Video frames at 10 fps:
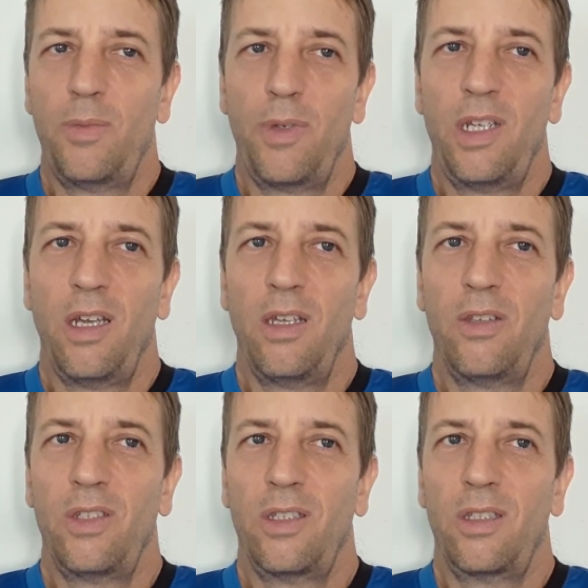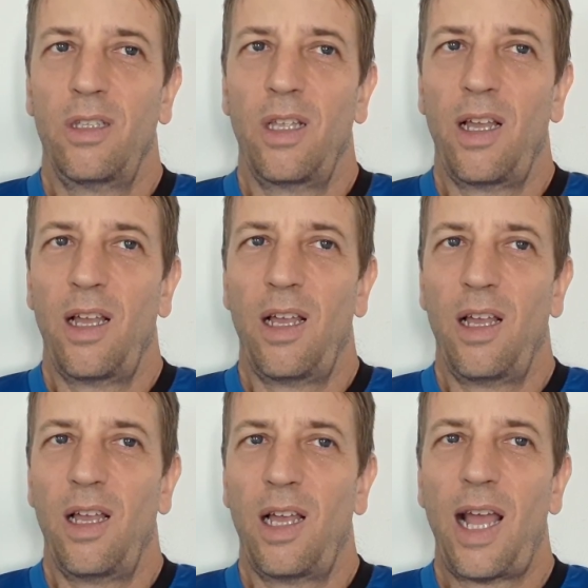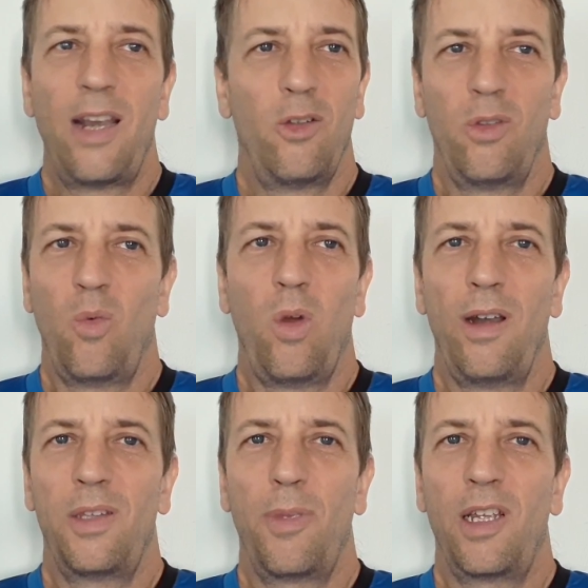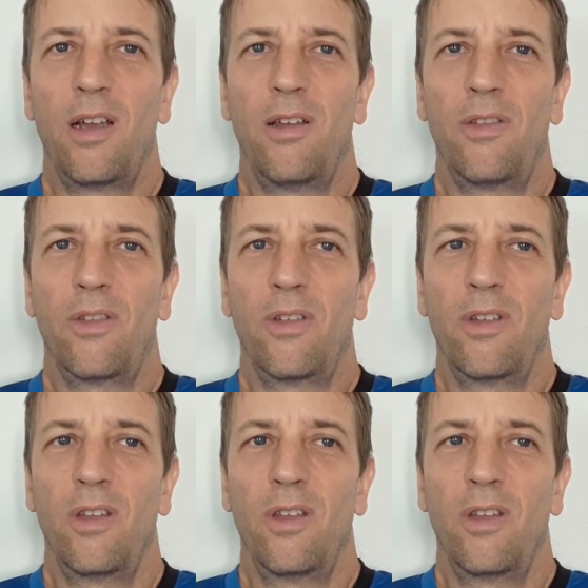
because, I don't know what it's because.